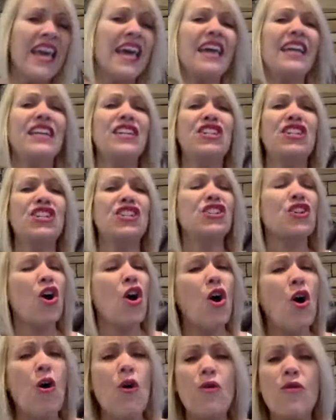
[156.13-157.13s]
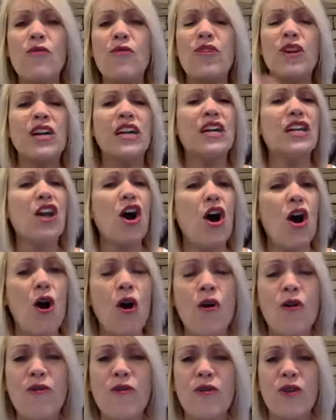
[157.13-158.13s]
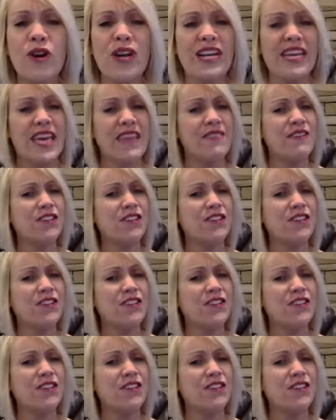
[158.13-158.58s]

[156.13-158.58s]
And it's just over and over again.